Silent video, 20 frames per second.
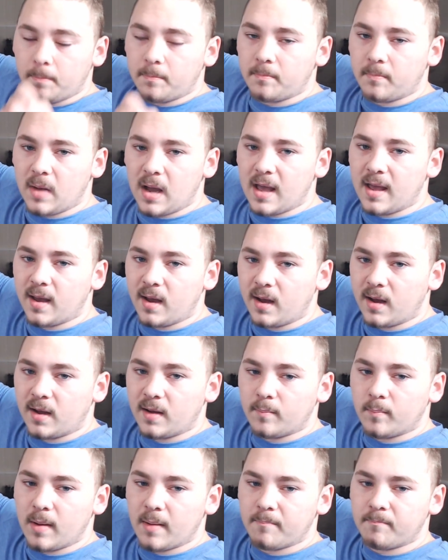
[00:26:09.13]
my
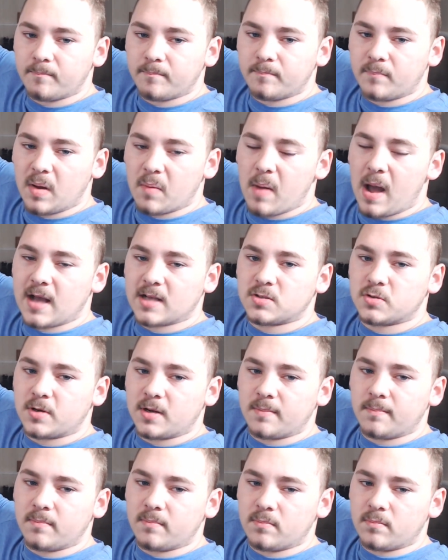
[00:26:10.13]
box
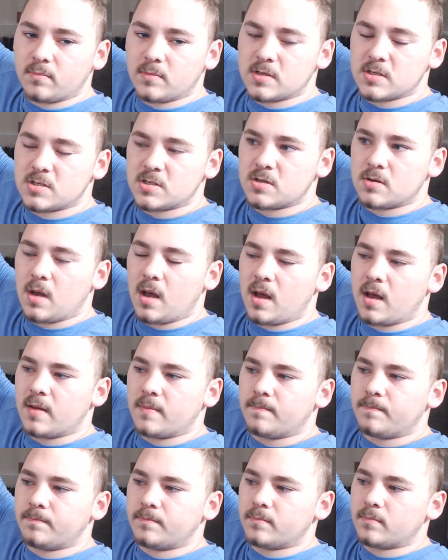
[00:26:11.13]
screen, uh,
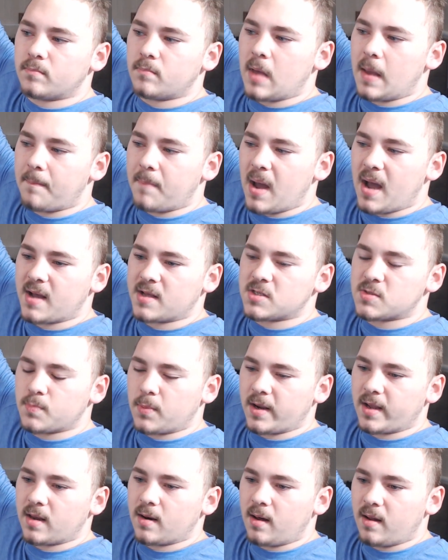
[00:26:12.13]
my box
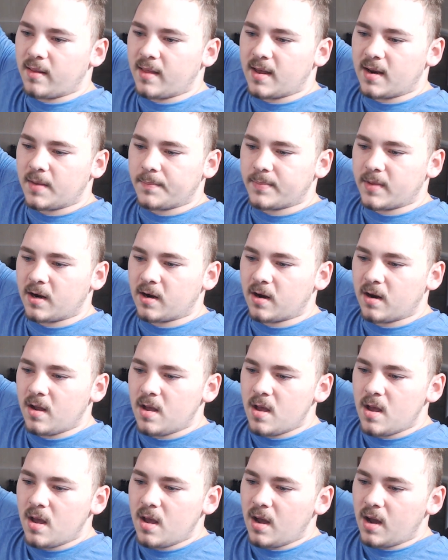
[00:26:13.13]
spring and all that up there.
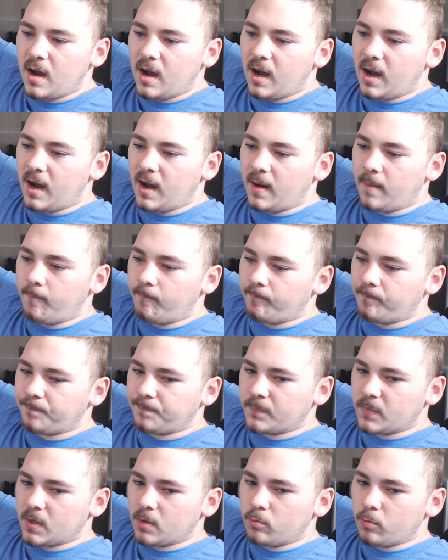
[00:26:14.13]

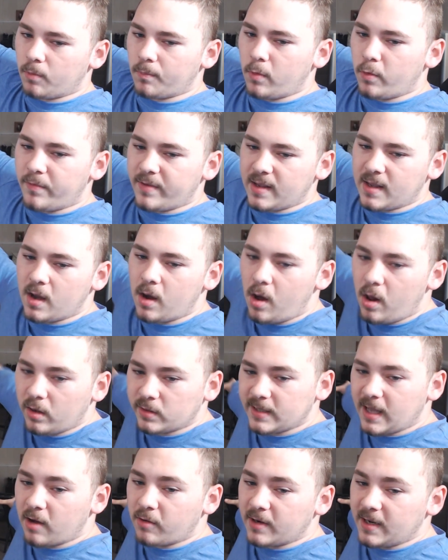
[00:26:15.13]
We're moving it all
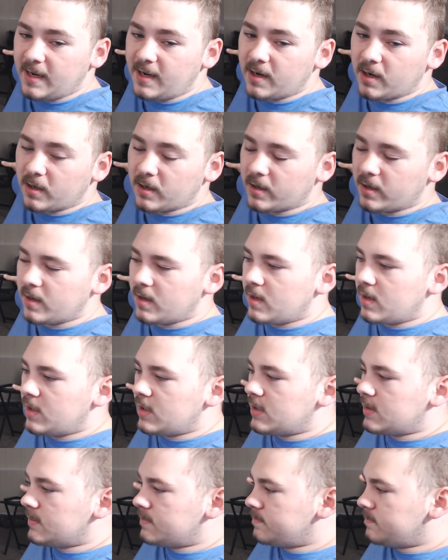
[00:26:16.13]
down here
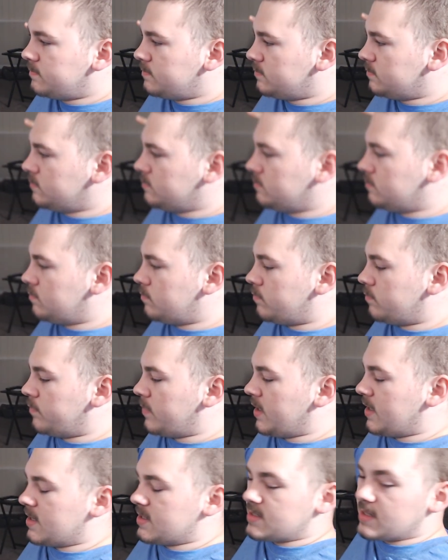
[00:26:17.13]

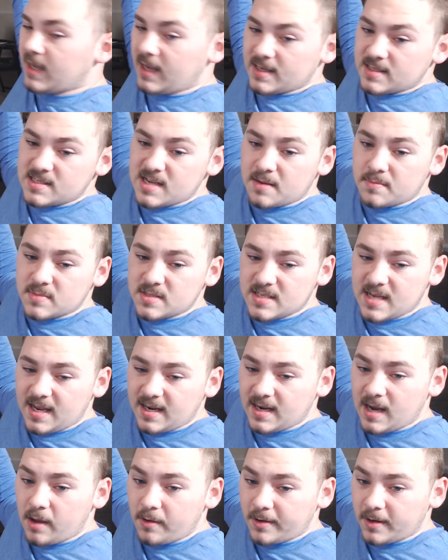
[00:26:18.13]
because, like I said, I'm staying
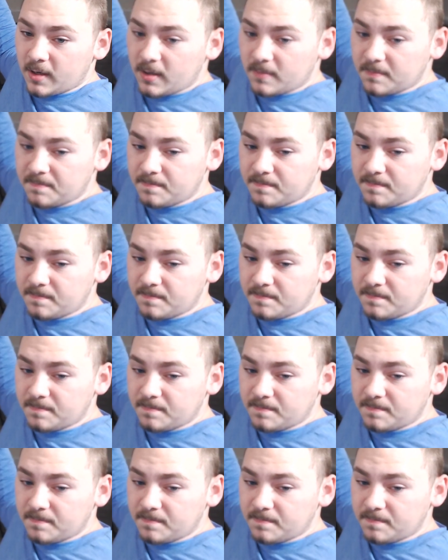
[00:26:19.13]
down here.